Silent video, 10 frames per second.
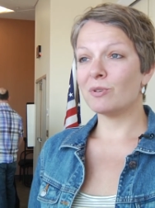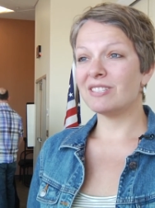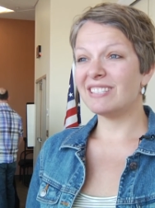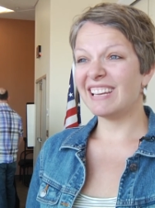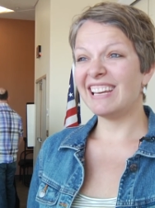was
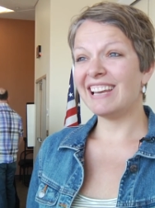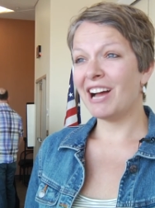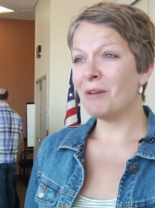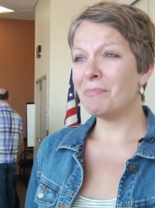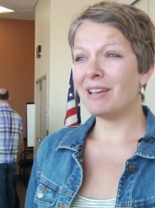sitting
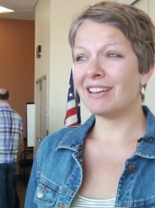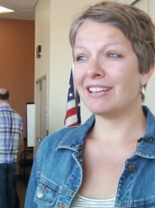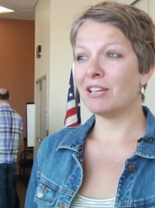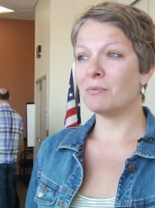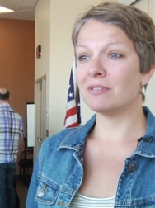up
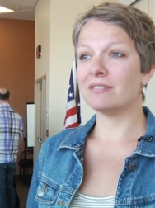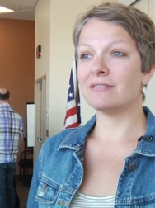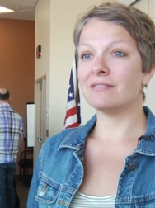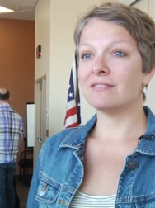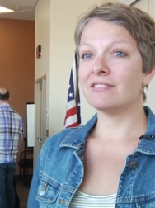and he
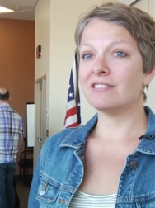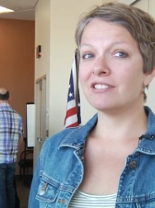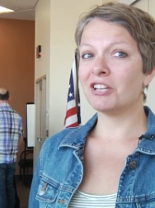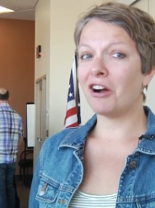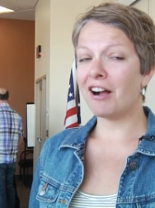was
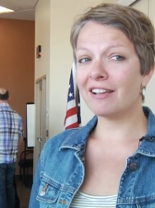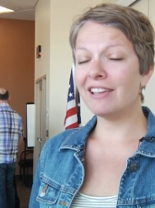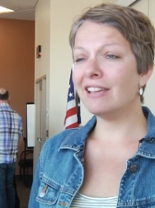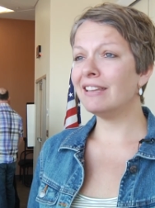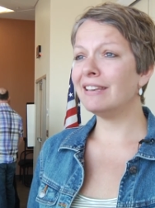
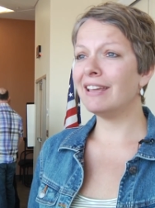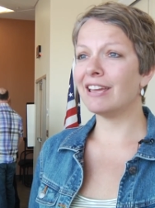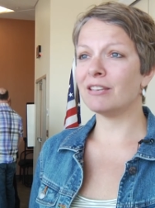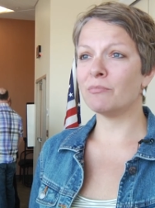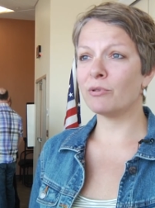talking
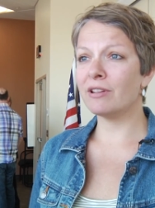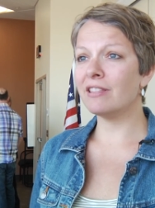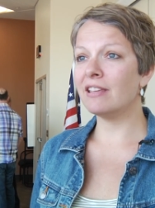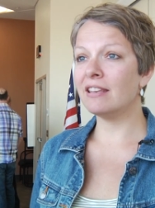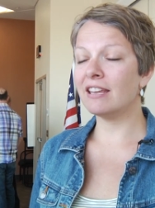and
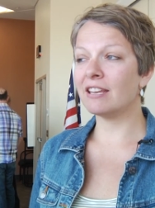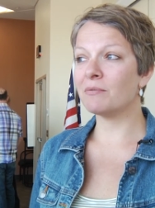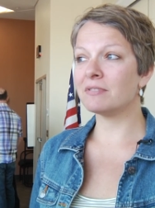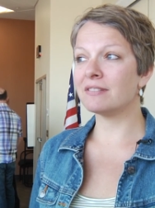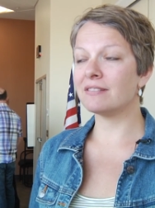breathing, and
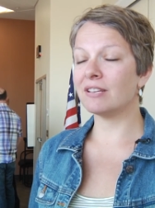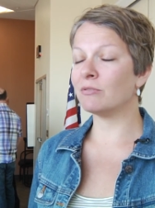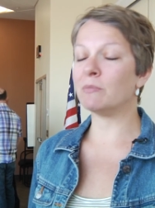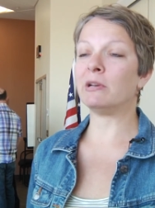it was it was a